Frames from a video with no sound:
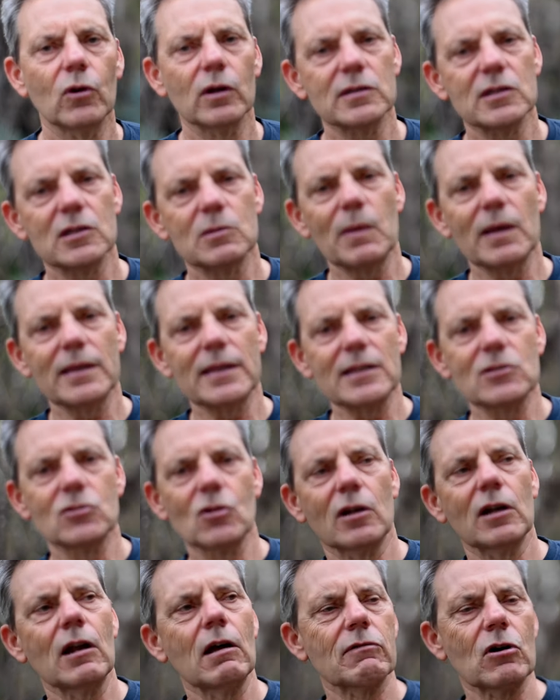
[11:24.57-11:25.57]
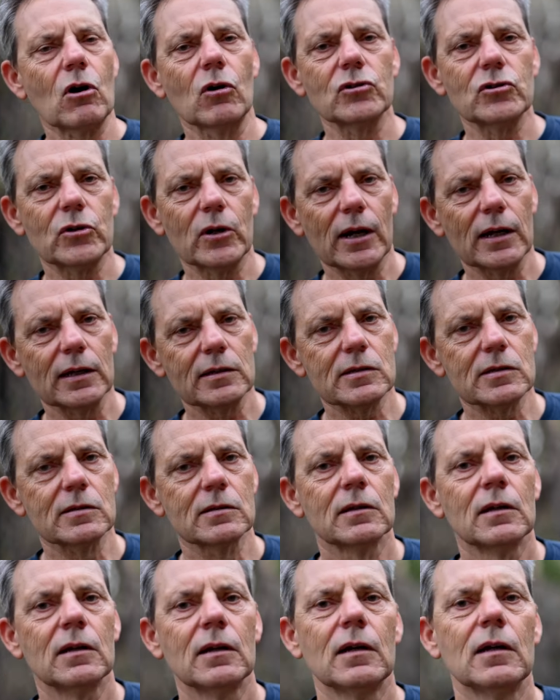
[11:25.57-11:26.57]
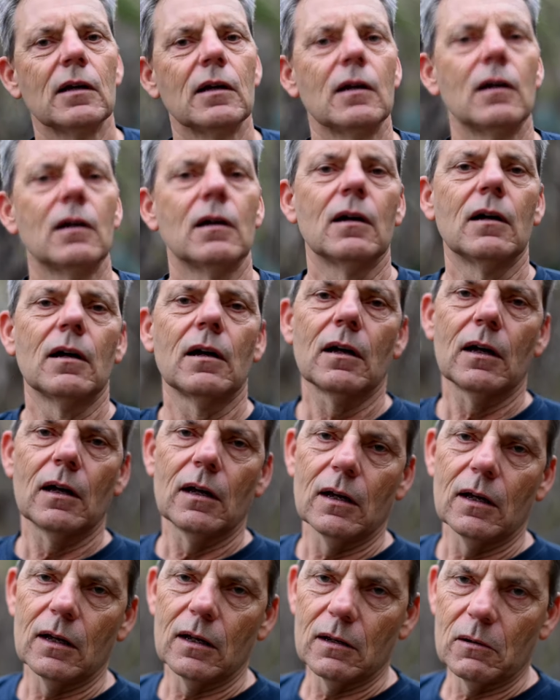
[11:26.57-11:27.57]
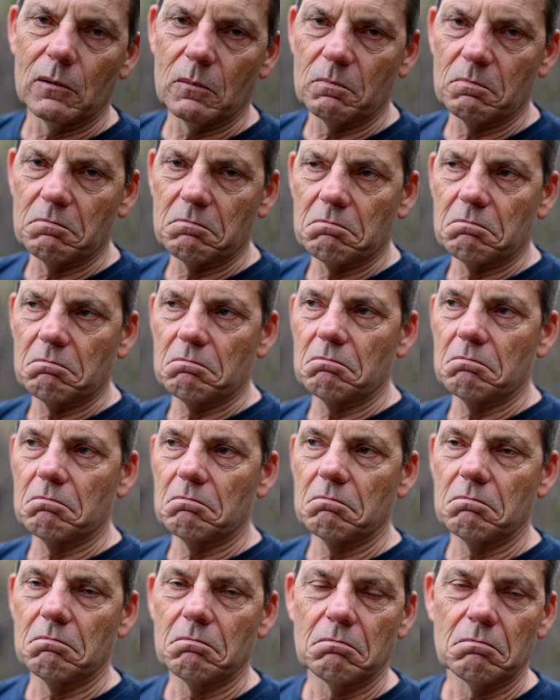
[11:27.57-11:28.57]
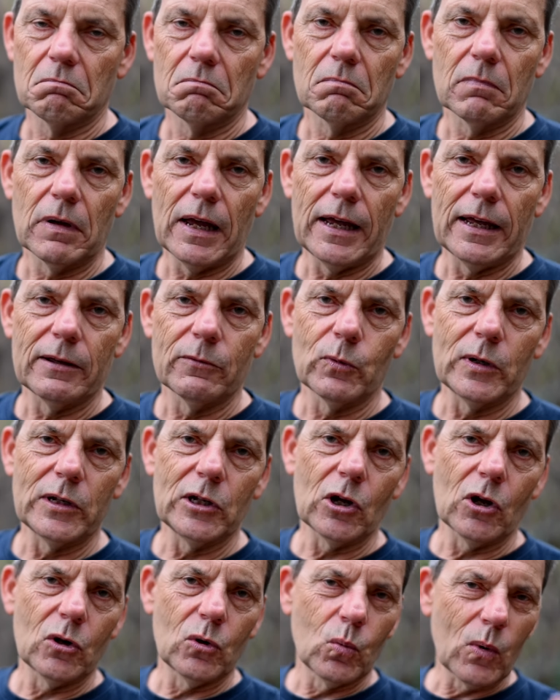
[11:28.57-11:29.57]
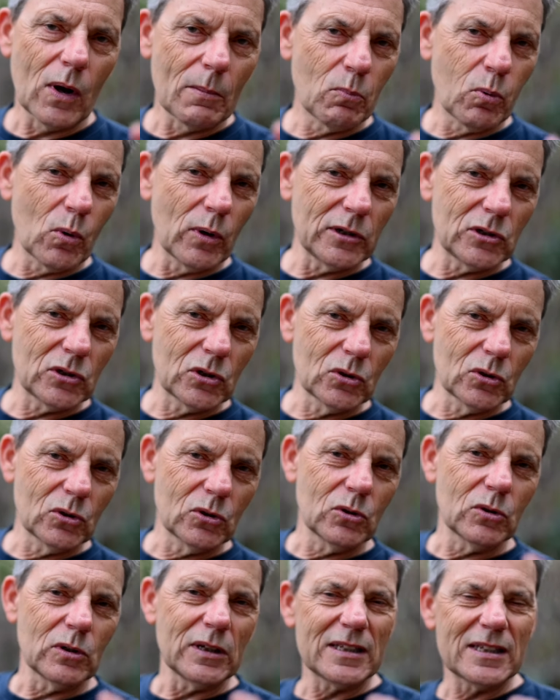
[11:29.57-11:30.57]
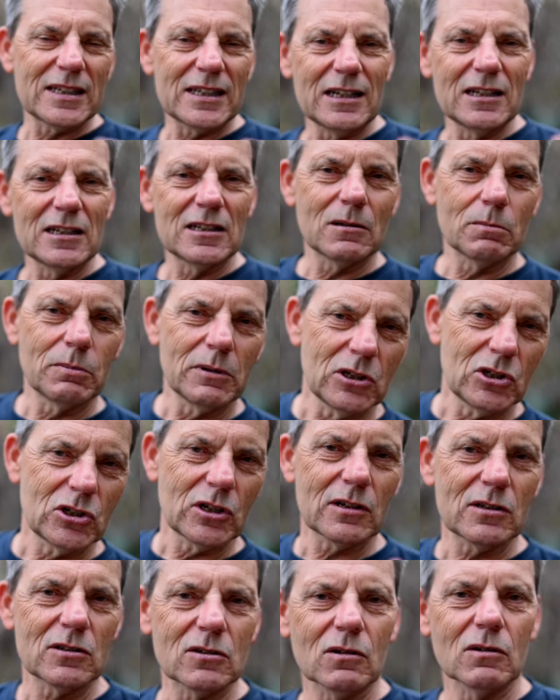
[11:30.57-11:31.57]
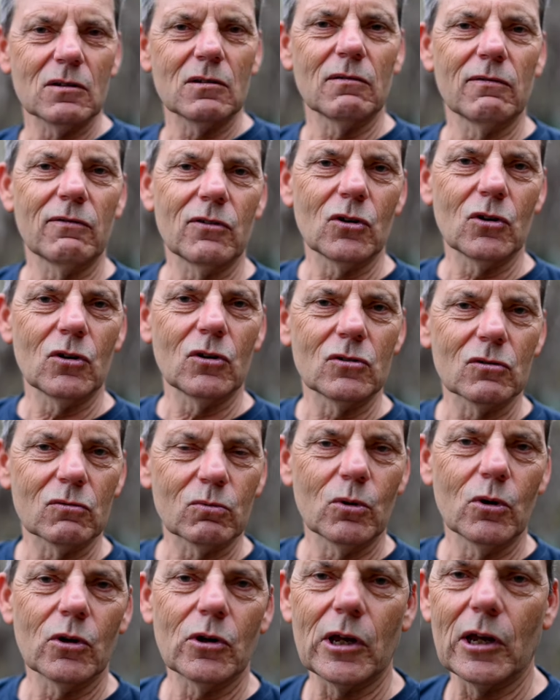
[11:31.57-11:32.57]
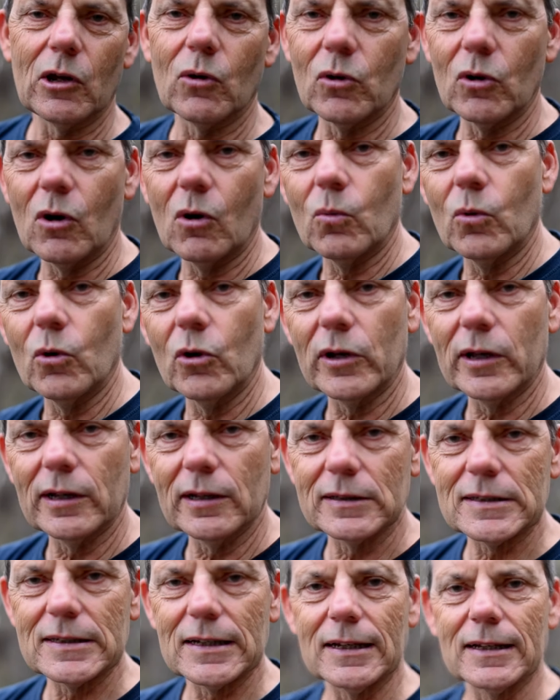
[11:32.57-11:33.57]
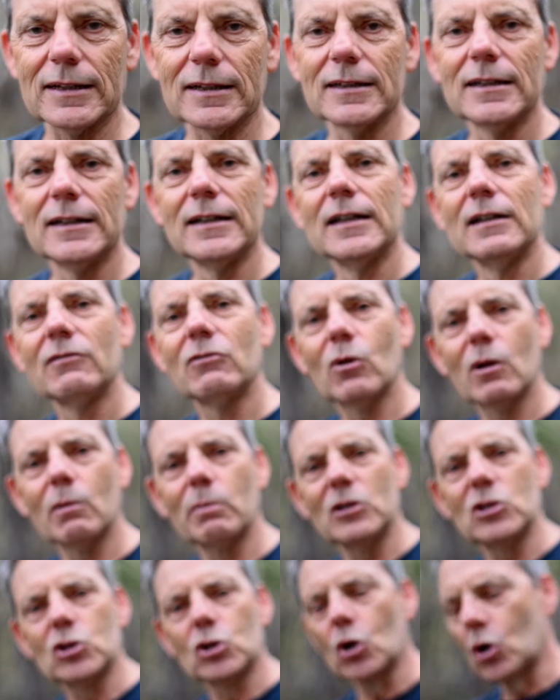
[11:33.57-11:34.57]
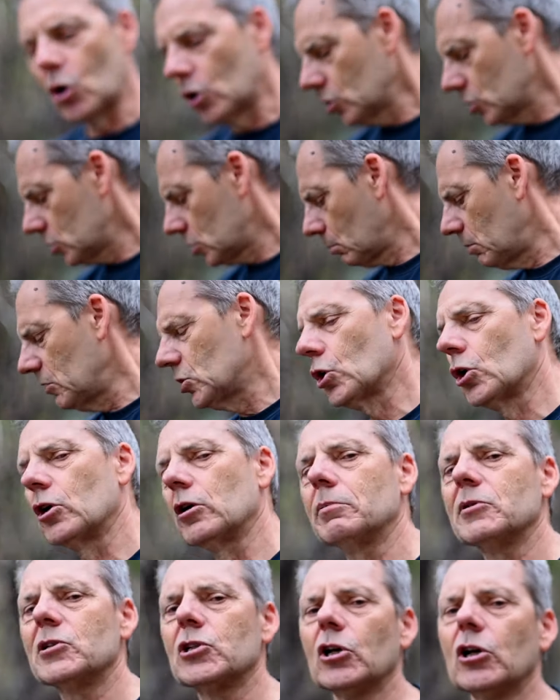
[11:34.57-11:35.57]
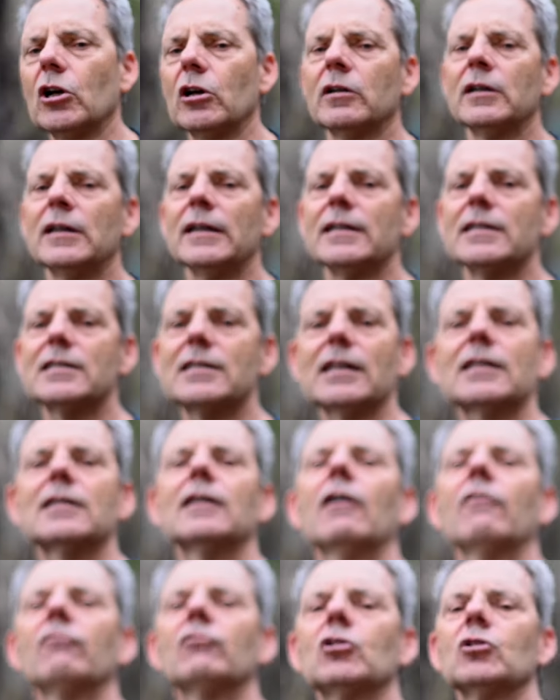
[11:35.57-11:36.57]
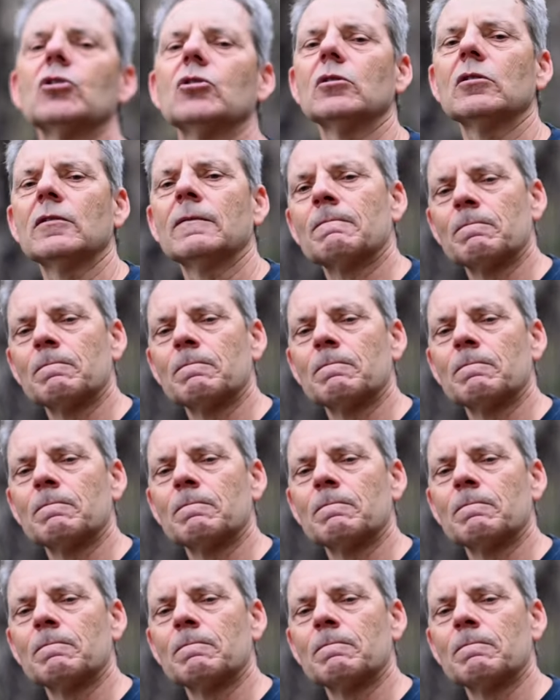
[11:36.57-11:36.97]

I suspect there's not enough contrast. When you go to 1.2, it seems to be just on the verge of working or not working. So if you want to be sure, stick to f2.